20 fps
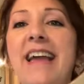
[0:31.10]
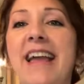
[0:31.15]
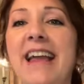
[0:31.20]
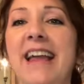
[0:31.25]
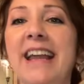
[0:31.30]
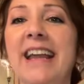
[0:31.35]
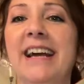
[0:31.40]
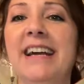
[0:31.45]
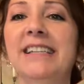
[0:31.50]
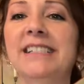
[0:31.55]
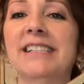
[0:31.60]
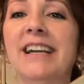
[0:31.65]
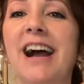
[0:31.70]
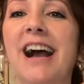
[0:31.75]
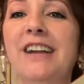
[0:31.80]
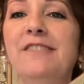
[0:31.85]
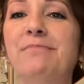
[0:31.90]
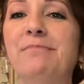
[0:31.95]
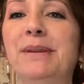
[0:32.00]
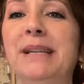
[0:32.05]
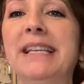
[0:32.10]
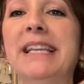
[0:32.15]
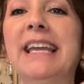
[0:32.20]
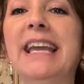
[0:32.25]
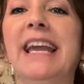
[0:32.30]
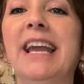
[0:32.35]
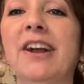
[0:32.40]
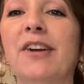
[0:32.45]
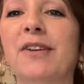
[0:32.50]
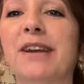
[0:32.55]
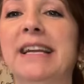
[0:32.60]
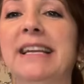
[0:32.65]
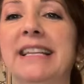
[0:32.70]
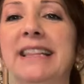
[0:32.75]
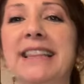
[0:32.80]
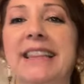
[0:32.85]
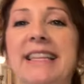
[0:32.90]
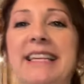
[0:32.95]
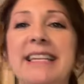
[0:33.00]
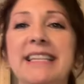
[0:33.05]
And I've been
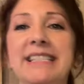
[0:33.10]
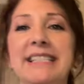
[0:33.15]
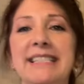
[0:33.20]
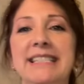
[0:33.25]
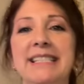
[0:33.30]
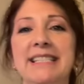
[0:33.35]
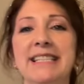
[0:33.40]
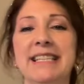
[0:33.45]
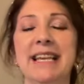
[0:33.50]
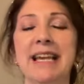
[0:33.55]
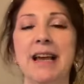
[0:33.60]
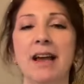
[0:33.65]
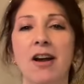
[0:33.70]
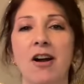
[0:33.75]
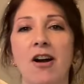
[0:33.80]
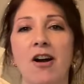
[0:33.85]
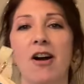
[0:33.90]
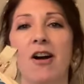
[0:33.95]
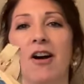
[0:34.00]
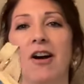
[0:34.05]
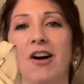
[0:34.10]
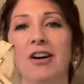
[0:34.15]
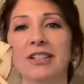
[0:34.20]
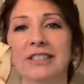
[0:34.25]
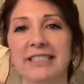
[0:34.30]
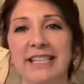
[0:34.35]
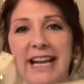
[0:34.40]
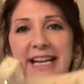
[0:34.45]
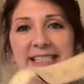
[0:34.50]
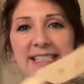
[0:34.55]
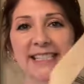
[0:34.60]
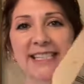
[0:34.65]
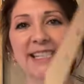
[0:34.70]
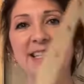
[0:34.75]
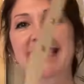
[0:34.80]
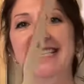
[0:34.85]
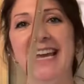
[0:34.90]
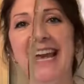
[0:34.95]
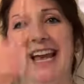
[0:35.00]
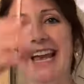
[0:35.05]
carrying this all day
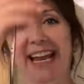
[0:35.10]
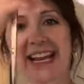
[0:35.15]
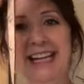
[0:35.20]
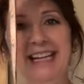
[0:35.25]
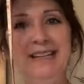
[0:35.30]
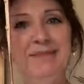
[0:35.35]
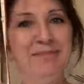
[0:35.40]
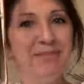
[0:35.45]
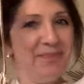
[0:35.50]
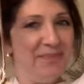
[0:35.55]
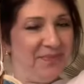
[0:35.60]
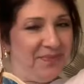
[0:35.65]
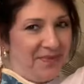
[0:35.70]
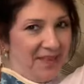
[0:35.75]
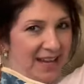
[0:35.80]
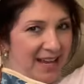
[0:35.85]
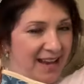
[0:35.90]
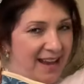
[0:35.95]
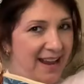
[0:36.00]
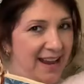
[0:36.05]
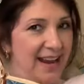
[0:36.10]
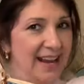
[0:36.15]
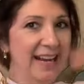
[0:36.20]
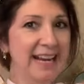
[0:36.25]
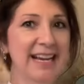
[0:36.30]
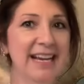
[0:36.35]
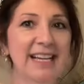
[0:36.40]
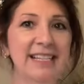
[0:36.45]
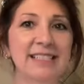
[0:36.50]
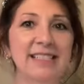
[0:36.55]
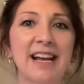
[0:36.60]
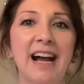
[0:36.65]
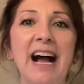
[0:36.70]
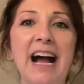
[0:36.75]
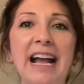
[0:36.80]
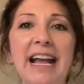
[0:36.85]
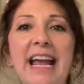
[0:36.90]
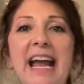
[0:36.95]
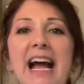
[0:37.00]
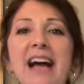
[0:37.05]
today. And I
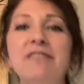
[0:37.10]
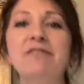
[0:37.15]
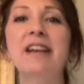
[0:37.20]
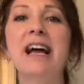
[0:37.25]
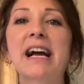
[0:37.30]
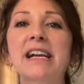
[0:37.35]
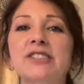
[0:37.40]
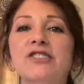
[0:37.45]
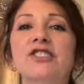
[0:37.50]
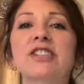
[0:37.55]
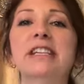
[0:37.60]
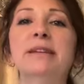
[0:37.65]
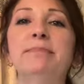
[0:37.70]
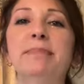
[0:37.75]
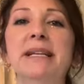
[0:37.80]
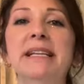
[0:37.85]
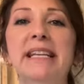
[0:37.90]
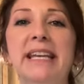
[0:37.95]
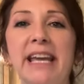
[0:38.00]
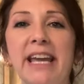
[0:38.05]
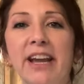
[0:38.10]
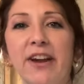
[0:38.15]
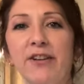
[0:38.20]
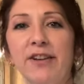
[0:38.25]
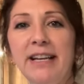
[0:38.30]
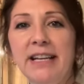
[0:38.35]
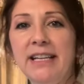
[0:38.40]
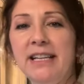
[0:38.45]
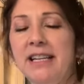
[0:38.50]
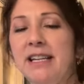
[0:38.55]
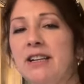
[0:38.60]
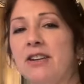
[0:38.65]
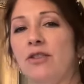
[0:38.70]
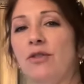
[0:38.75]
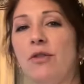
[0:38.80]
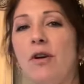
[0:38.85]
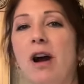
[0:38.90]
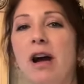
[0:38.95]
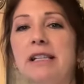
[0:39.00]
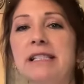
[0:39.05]
have actually been carrying it
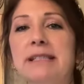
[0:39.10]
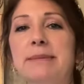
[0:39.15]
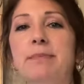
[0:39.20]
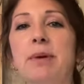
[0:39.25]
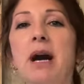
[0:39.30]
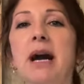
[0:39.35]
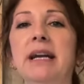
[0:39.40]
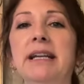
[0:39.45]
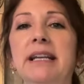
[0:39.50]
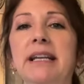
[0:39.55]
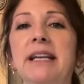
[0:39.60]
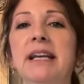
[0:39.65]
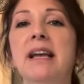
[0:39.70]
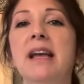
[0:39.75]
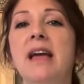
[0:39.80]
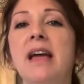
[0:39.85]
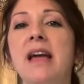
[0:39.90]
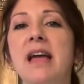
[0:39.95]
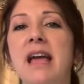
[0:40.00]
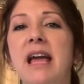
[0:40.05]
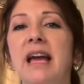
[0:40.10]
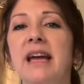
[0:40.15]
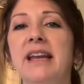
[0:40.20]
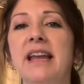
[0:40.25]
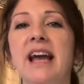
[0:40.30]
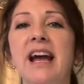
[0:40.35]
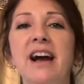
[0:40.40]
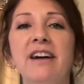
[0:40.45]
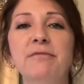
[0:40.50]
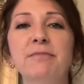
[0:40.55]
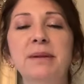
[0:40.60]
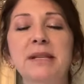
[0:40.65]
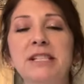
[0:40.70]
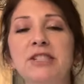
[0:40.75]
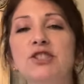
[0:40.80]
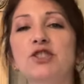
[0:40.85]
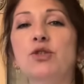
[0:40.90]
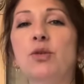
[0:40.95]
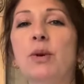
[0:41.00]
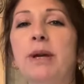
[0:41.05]
crossbody and have been
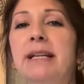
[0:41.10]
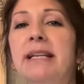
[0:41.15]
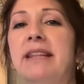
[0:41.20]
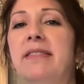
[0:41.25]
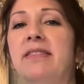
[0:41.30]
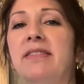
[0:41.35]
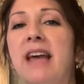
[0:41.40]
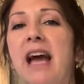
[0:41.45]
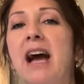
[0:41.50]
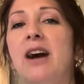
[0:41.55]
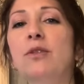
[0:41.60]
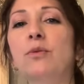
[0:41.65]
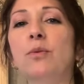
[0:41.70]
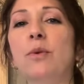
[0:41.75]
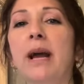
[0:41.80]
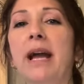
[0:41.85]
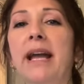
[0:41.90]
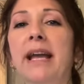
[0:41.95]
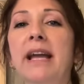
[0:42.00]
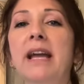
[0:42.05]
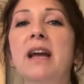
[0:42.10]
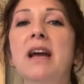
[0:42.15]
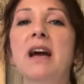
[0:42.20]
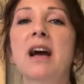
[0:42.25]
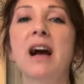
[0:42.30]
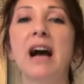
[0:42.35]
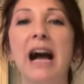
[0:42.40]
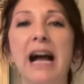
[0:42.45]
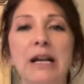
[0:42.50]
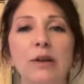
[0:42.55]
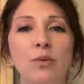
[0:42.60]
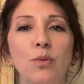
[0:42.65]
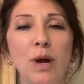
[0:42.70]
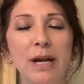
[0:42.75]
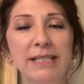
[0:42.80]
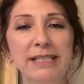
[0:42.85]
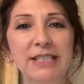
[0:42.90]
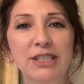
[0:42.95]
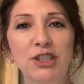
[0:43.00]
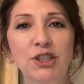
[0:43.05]
enjoying it that way. I
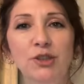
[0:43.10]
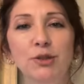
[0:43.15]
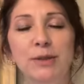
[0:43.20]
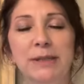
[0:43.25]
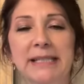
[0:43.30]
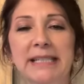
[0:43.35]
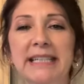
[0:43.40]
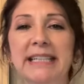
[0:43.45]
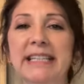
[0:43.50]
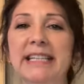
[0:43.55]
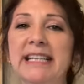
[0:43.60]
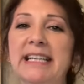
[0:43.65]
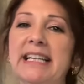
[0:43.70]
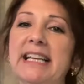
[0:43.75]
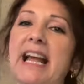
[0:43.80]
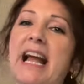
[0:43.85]
was using it